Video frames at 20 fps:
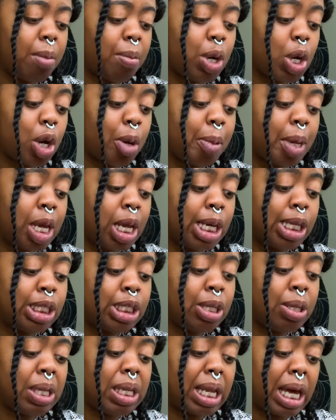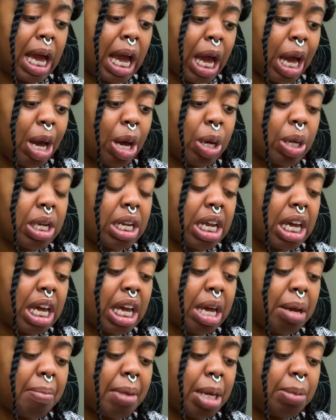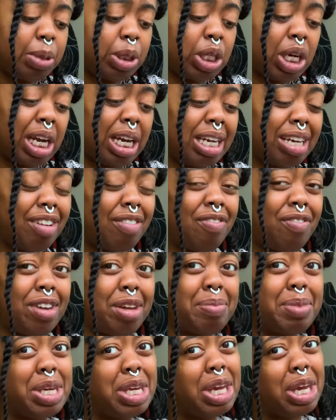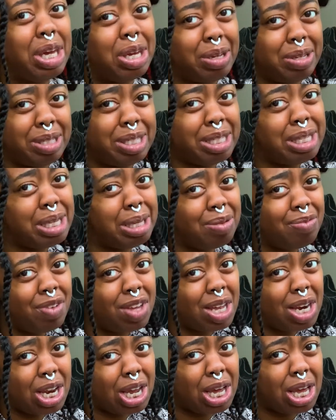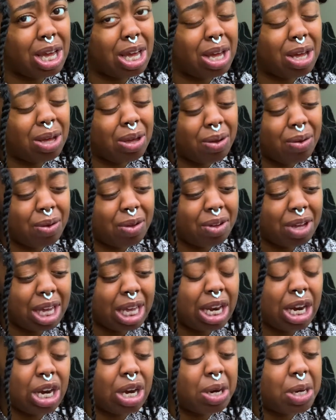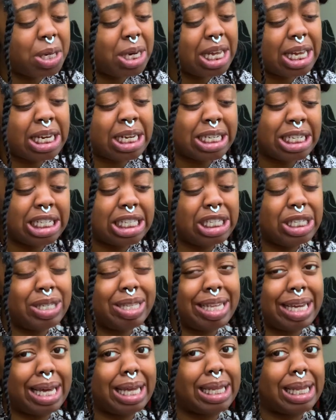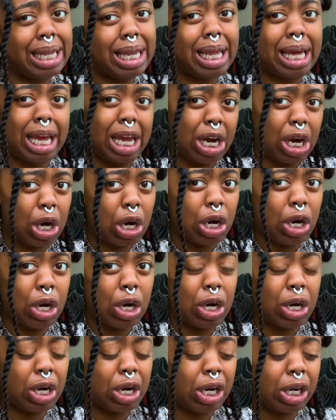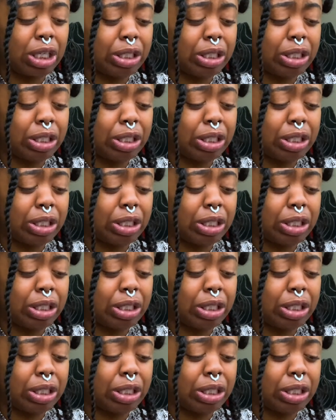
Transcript: You're being too loud. I'm trying to film a YouTube video. Can you like do that later?